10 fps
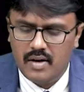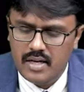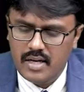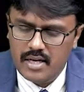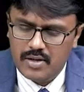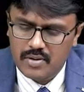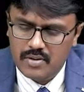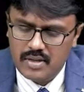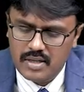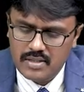already I told
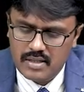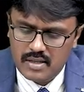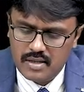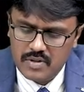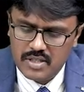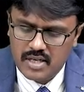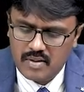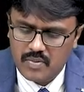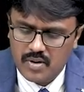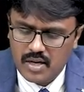you there is a drug which
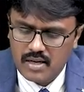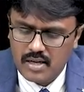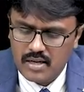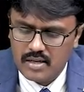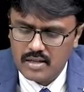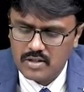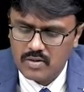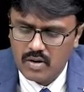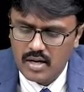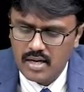can protect that is
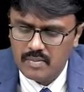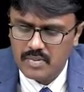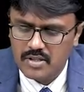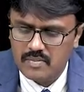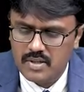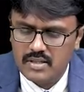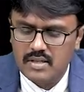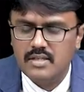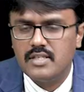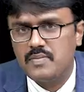colloid bismuth
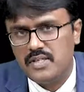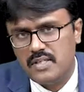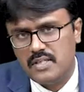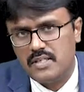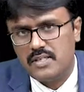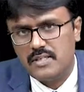substrate.